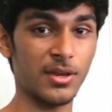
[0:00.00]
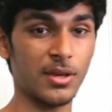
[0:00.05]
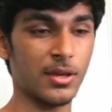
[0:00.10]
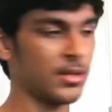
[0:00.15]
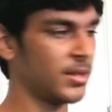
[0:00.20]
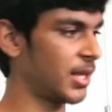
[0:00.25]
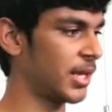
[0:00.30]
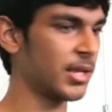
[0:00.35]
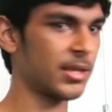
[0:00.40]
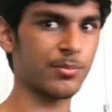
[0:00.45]

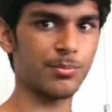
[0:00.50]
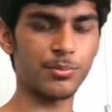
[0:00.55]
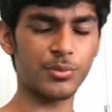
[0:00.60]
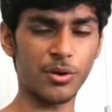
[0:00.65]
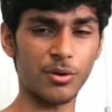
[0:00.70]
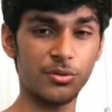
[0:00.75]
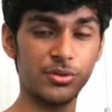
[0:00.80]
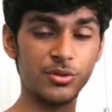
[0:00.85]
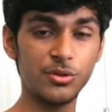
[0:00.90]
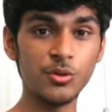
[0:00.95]
Like,
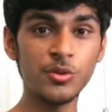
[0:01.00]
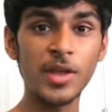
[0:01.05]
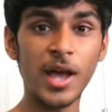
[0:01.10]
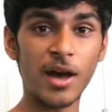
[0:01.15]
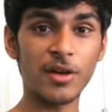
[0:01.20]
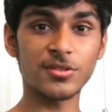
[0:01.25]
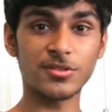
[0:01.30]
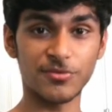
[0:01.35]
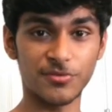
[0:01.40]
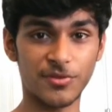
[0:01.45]
bro,
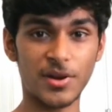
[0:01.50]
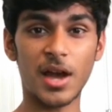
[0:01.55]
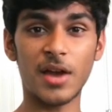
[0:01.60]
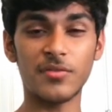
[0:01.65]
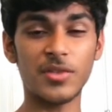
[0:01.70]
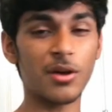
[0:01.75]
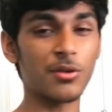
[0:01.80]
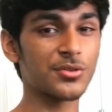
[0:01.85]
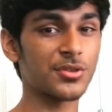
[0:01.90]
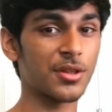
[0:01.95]

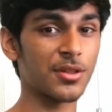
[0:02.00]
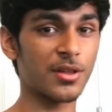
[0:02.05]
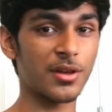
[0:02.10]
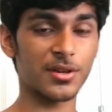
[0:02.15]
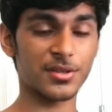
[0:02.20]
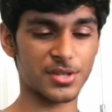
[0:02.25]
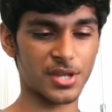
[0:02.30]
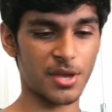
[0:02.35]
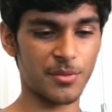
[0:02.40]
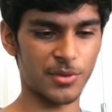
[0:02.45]
2005, that was a
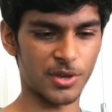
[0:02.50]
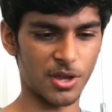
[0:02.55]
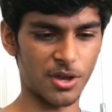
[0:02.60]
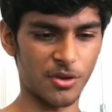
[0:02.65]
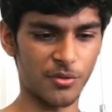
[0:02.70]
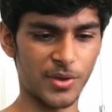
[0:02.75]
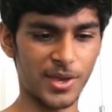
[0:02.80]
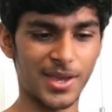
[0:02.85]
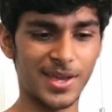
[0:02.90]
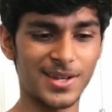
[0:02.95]
long time
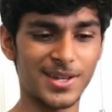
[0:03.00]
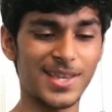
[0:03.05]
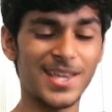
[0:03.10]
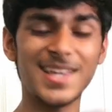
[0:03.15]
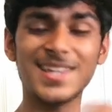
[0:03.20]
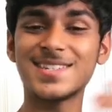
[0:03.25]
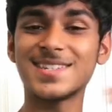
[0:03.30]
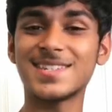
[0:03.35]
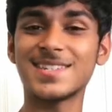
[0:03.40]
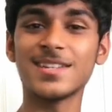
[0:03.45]
ago, and
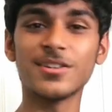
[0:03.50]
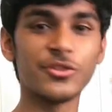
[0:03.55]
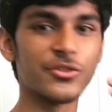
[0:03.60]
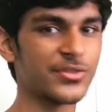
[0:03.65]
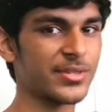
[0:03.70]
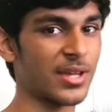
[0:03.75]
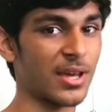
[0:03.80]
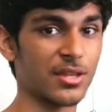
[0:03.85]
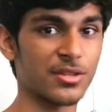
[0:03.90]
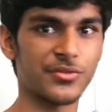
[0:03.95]
it still
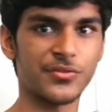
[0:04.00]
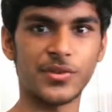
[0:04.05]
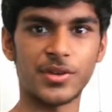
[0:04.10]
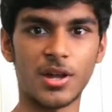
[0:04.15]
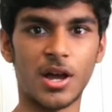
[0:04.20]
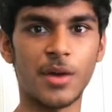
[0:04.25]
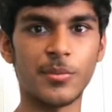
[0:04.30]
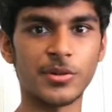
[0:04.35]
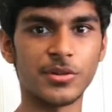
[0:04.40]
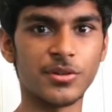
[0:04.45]
sounds
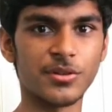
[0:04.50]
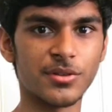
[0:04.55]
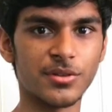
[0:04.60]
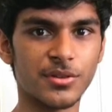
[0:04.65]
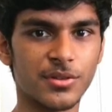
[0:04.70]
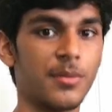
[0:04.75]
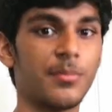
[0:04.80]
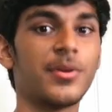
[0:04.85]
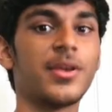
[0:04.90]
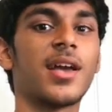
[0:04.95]
phenomenal.
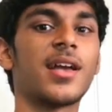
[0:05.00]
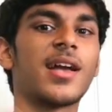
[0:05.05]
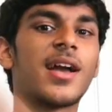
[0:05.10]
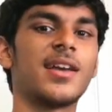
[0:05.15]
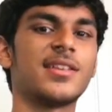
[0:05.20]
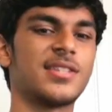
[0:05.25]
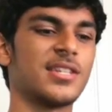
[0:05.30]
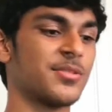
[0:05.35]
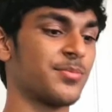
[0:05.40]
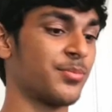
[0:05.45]
But yeah,
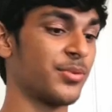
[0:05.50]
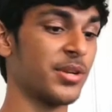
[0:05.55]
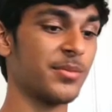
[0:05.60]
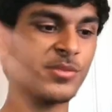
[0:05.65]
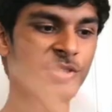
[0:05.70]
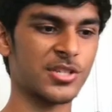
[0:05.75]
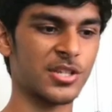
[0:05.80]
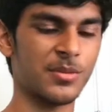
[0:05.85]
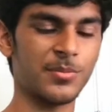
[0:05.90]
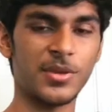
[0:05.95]
guys, that's pretty
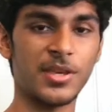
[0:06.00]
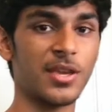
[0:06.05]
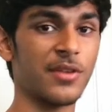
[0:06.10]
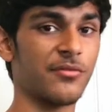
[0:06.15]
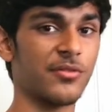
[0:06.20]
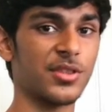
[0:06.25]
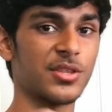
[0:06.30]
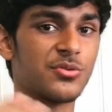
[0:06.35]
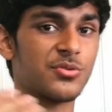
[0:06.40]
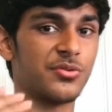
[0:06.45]
much going to be it
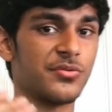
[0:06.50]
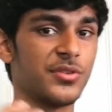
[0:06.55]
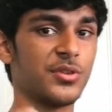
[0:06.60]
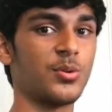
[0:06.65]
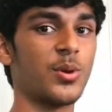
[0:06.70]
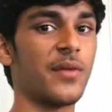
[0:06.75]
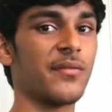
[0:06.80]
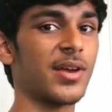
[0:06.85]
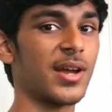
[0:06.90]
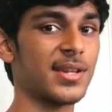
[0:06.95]
for this review.
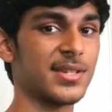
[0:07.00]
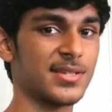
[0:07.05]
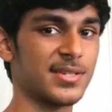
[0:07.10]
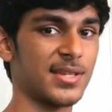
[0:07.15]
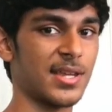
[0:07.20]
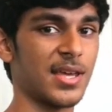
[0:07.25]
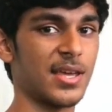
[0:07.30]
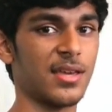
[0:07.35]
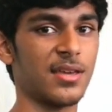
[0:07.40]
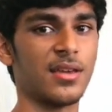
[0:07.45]
I've got to
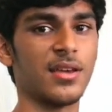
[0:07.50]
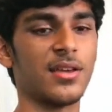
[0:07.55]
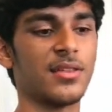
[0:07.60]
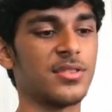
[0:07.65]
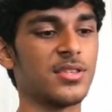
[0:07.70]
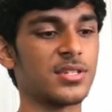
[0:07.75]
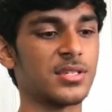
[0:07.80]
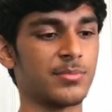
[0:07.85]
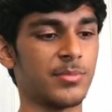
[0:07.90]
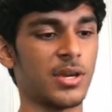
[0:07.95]
say,
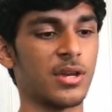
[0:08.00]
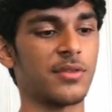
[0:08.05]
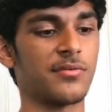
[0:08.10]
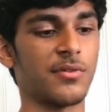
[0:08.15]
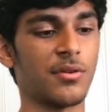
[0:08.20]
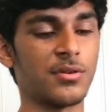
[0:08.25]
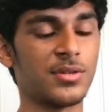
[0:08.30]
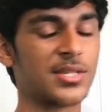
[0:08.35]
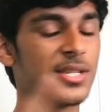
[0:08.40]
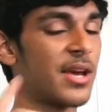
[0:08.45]
this
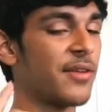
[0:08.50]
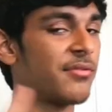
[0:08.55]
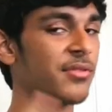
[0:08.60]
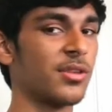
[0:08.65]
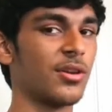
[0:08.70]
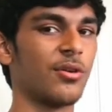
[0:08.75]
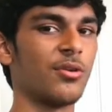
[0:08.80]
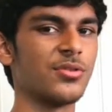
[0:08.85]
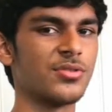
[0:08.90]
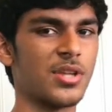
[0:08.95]
microphone definitely
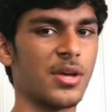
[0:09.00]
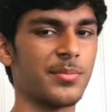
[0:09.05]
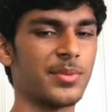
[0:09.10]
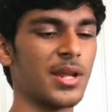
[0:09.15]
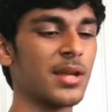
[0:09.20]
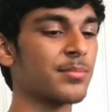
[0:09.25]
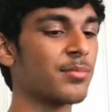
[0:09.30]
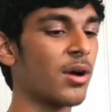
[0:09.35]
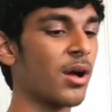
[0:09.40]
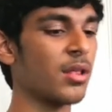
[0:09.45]
holds up, and
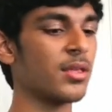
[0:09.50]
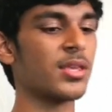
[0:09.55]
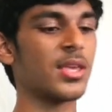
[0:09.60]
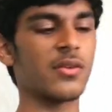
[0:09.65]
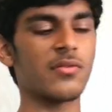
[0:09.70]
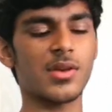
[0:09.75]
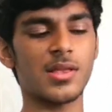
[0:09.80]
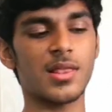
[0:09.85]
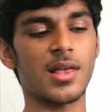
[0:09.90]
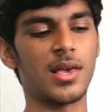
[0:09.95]
I'd probably give
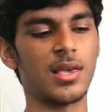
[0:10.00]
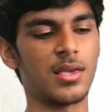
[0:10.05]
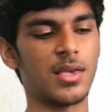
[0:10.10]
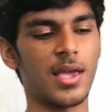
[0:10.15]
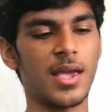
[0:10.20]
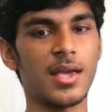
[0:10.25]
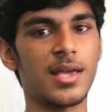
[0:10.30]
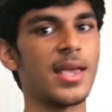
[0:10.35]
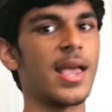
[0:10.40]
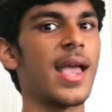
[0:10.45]
it like
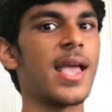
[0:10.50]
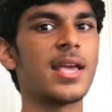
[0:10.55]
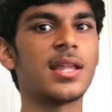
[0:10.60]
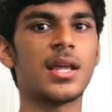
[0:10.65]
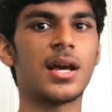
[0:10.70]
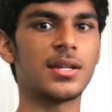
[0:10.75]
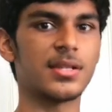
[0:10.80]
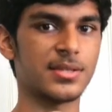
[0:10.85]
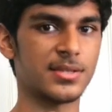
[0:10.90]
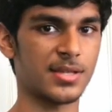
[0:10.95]
a 8
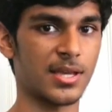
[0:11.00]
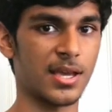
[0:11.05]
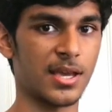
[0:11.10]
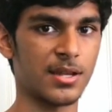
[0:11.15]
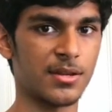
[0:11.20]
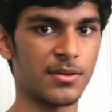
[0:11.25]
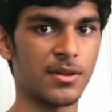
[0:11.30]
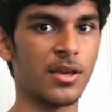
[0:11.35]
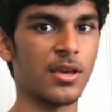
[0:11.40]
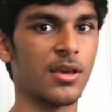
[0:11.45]
out of
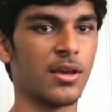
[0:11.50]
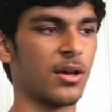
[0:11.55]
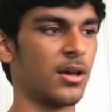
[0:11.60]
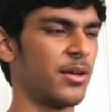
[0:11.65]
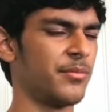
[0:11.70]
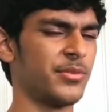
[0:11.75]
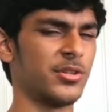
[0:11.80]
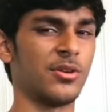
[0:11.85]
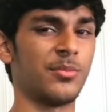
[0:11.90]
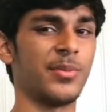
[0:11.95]
10,
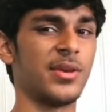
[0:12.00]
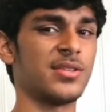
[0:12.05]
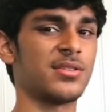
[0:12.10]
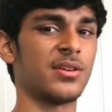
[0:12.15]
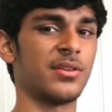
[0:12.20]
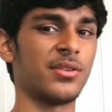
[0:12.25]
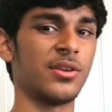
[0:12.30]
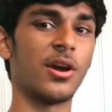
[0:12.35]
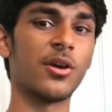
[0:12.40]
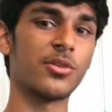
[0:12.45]
you know, based on
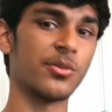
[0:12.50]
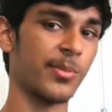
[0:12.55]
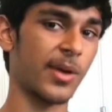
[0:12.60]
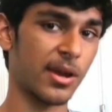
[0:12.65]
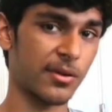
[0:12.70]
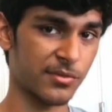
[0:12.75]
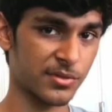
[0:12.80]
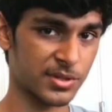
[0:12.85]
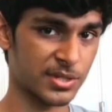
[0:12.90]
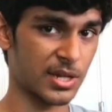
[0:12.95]
the other
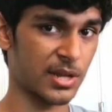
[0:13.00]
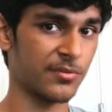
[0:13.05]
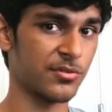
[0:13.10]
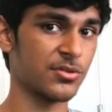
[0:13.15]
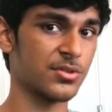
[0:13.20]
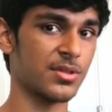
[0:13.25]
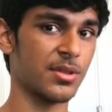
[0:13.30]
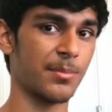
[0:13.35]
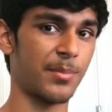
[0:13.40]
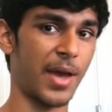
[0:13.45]
microphones that I've
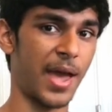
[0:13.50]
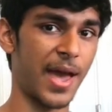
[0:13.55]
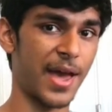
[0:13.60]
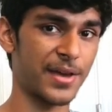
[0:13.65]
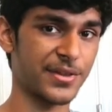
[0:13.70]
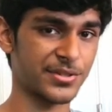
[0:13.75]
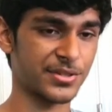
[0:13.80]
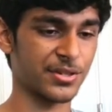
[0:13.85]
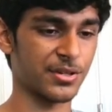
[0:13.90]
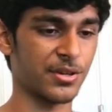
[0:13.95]
used in the
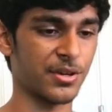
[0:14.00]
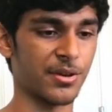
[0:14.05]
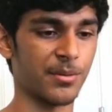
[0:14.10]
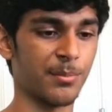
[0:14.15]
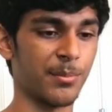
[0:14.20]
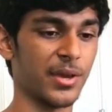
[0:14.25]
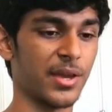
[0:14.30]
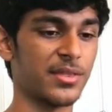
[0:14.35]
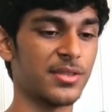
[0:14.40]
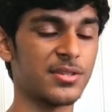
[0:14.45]
past. But
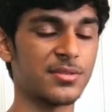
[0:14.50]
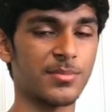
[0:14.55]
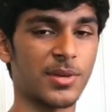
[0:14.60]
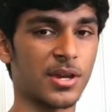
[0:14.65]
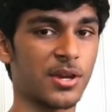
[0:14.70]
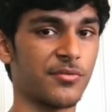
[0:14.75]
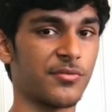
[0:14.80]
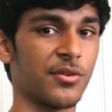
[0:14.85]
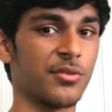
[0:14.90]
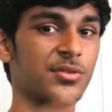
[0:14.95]
yeah, this
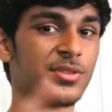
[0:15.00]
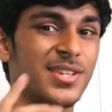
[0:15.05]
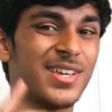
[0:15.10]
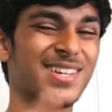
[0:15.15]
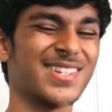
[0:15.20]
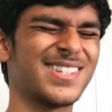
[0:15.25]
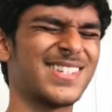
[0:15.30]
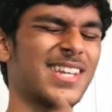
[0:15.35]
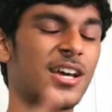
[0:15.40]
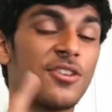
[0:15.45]
microphone
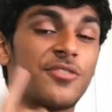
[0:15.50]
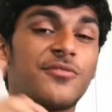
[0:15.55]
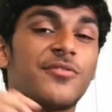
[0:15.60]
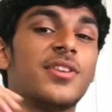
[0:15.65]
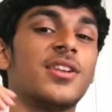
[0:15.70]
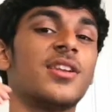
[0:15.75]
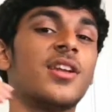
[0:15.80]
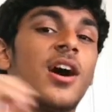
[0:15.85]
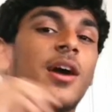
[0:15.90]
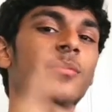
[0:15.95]
does sound
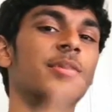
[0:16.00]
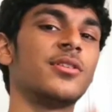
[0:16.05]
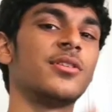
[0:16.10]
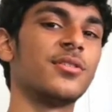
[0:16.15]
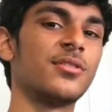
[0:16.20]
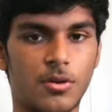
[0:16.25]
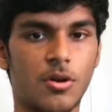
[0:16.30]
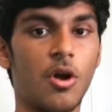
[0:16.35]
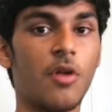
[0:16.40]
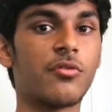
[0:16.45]
phenomenal.
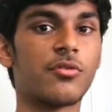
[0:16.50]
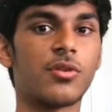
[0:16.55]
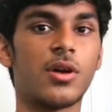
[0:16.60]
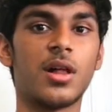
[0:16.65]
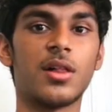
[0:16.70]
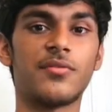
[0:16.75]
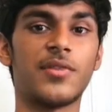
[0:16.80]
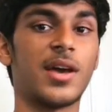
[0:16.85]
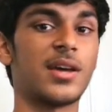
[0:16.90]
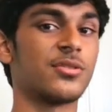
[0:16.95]
Overall,
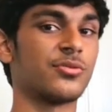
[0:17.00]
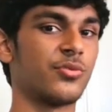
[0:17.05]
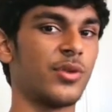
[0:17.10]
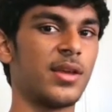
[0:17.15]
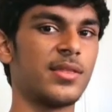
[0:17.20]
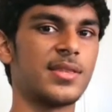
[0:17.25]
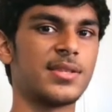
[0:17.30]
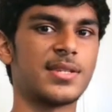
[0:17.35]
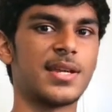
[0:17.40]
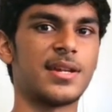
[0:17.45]
if I had to
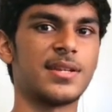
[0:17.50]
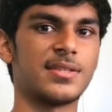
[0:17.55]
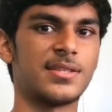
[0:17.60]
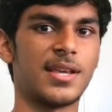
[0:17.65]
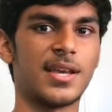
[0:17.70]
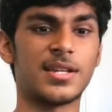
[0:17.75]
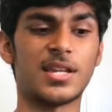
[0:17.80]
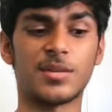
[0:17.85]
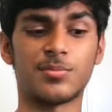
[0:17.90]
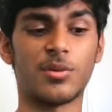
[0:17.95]
rate this out of
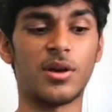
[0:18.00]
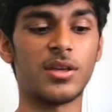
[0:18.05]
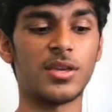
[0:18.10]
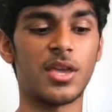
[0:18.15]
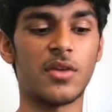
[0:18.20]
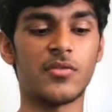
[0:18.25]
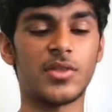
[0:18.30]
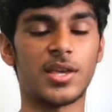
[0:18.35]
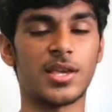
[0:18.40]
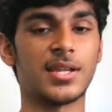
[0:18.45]
10, I'd probably
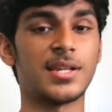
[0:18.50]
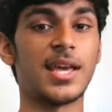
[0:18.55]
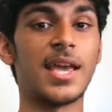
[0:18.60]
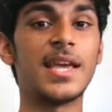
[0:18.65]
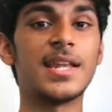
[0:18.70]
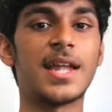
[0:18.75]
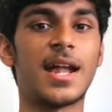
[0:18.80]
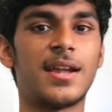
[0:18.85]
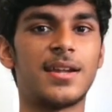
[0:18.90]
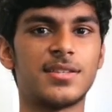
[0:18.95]
give it like an
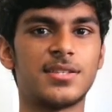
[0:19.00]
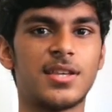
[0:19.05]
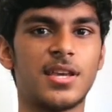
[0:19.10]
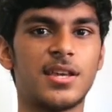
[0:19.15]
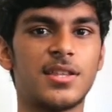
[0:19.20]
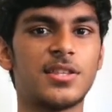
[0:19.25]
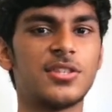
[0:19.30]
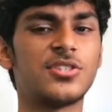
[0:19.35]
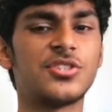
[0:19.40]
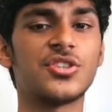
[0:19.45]
8 out of 10.
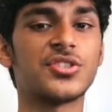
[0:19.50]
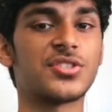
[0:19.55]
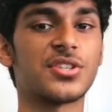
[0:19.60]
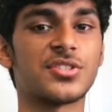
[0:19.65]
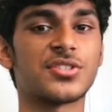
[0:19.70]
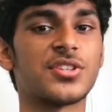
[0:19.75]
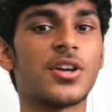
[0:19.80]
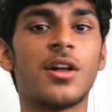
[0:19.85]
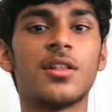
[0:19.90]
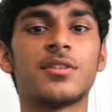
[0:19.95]
This is just a
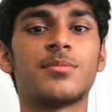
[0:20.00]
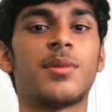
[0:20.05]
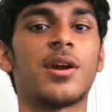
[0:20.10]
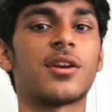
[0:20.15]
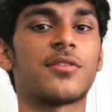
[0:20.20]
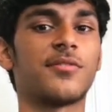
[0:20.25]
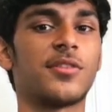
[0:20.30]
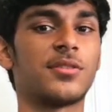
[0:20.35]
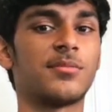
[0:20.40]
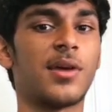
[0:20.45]
solid
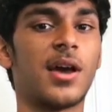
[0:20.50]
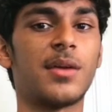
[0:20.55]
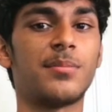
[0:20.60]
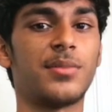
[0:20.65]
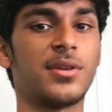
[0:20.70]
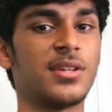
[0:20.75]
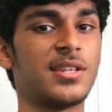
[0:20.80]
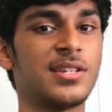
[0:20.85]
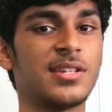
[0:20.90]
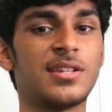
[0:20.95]
microphone, in my
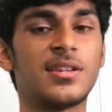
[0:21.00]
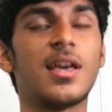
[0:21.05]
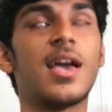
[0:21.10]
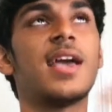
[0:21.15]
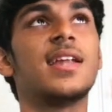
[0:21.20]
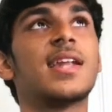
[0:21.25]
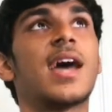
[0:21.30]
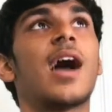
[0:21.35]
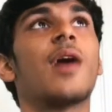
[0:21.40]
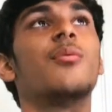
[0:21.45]
opinion,
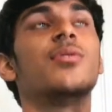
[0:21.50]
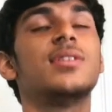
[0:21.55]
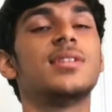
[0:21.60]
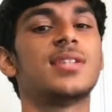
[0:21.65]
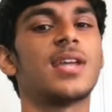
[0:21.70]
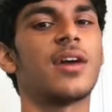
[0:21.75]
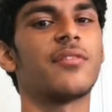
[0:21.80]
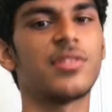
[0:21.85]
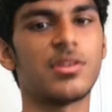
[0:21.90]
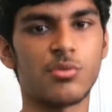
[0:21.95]
and I would
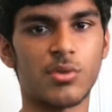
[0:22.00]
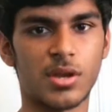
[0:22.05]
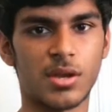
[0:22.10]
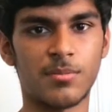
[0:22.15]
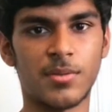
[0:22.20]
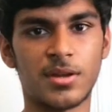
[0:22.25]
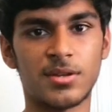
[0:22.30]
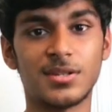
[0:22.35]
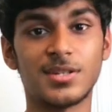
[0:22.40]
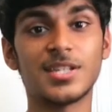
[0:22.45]
definitely
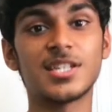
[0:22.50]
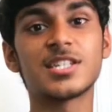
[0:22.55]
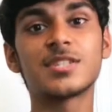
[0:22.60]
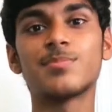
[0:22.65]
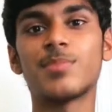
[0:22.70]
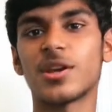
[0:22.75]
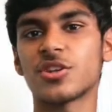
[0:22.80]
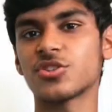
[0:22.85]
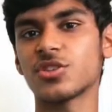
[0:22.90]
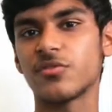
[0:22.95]
recommend it,
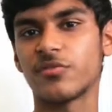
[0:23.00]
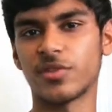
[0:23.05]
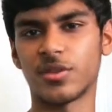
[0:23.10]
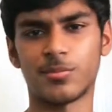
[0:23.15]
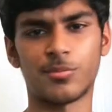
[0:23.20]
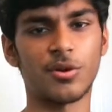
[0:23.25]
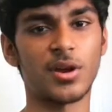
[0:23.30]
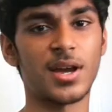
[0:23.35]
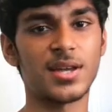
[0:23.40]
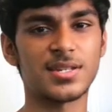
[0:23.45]
especially for the
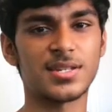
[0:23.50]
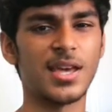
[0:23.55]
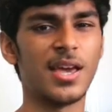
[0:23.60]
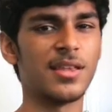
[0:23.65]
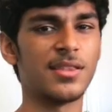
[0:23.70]
price.